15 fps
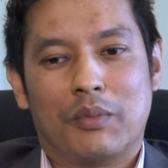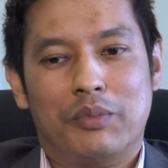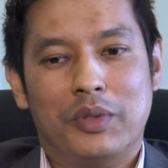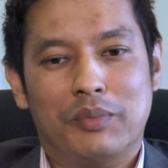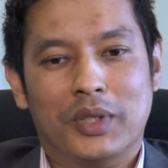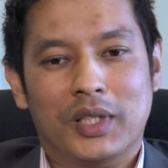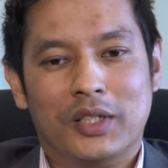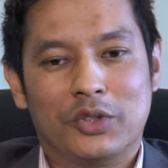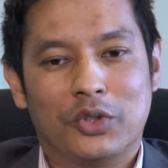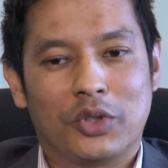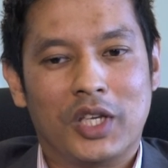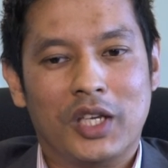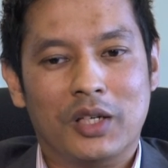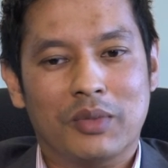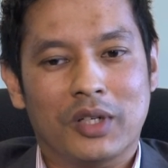People are
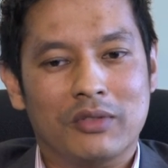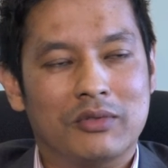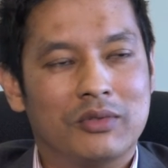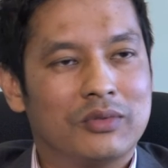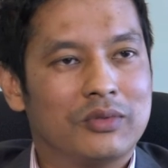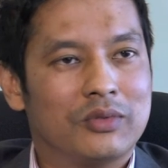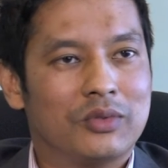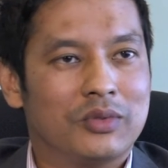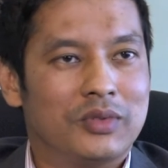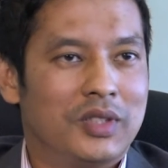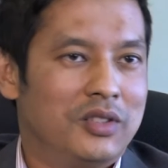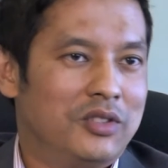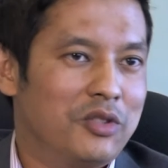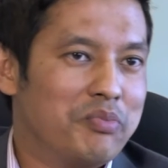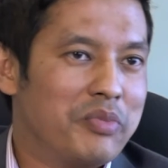talking about,
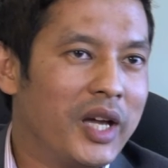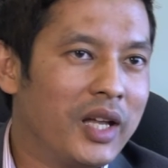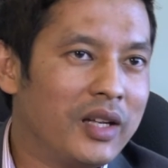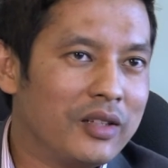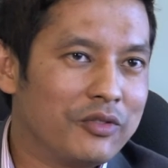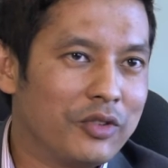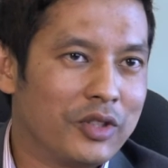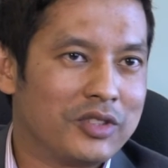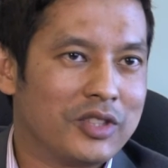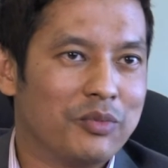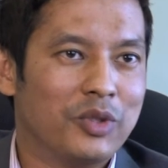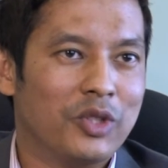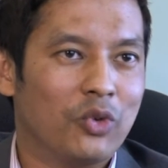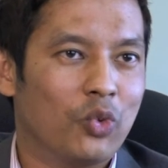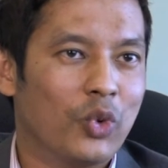in Japan, for
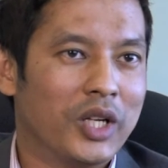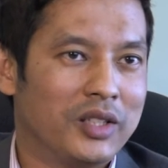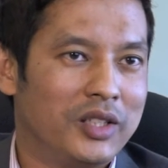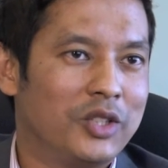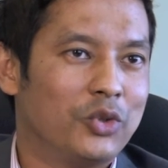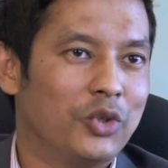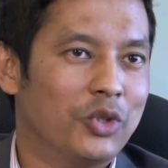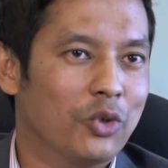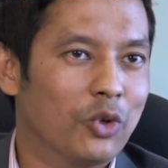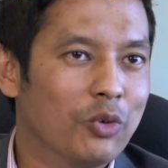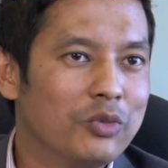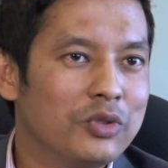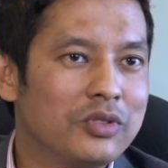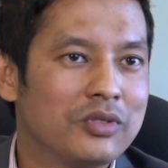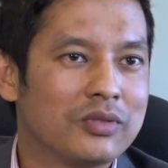example, 1 gig to the
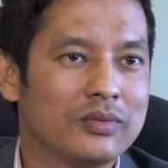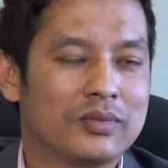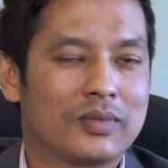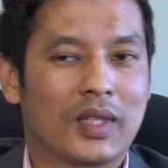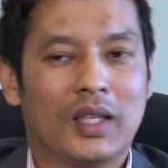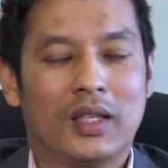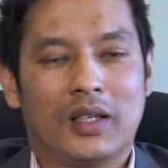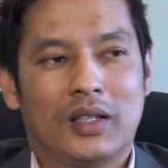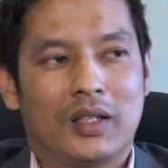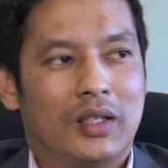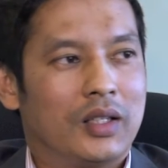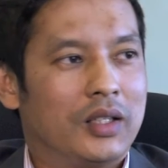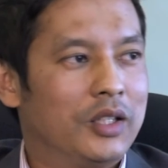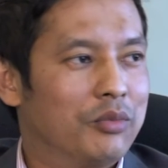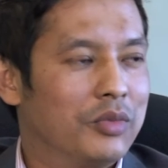homes.
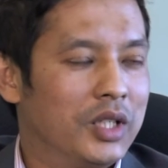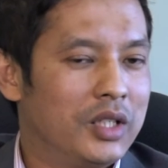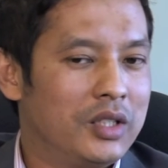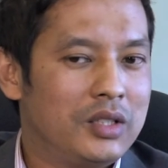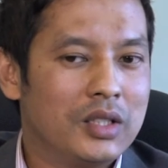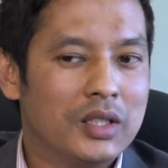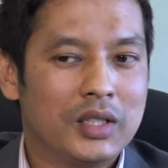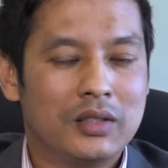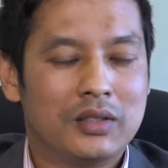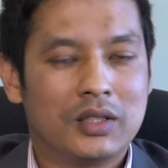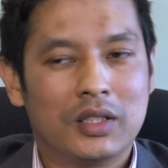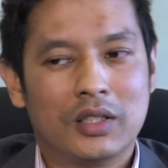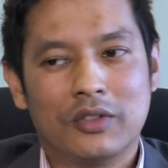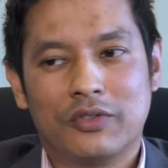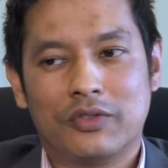In Malaysia
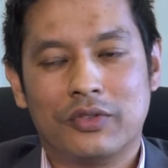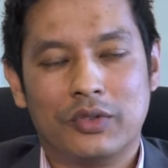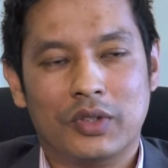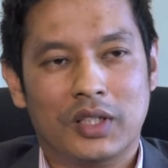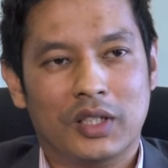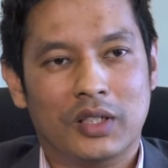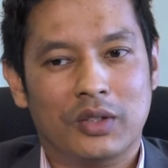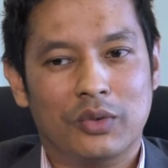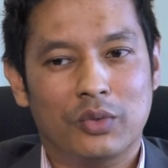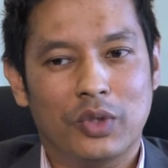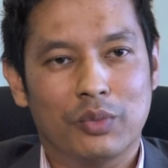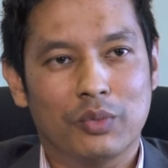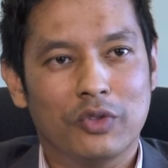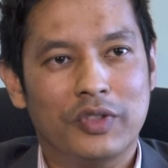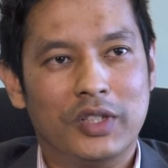itself, we
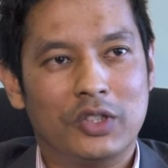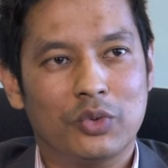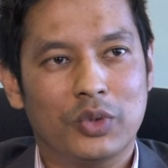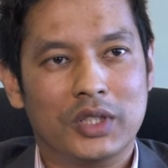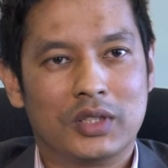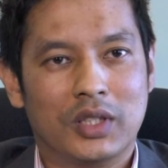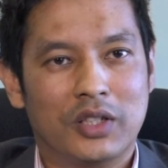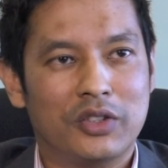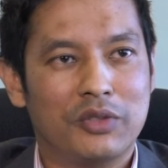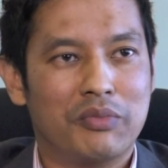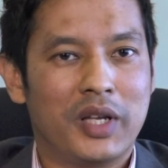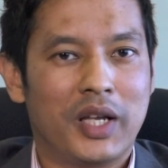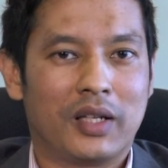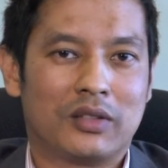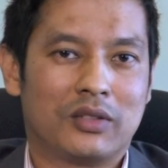are moving towards 100
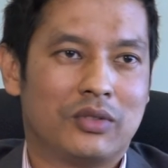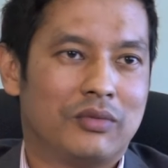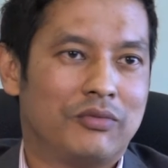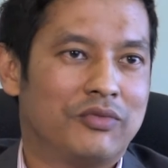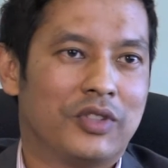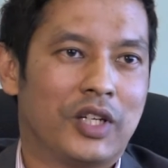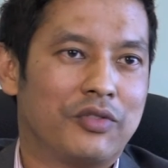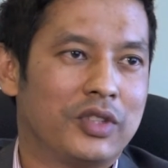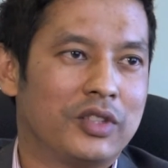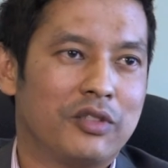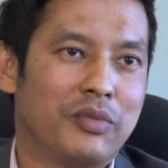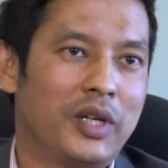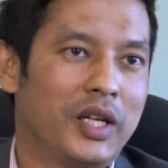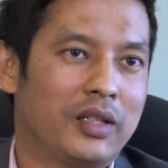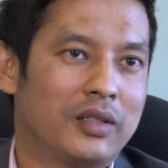meg, 500
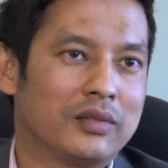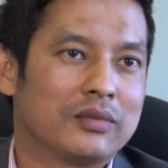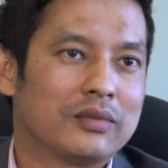meg.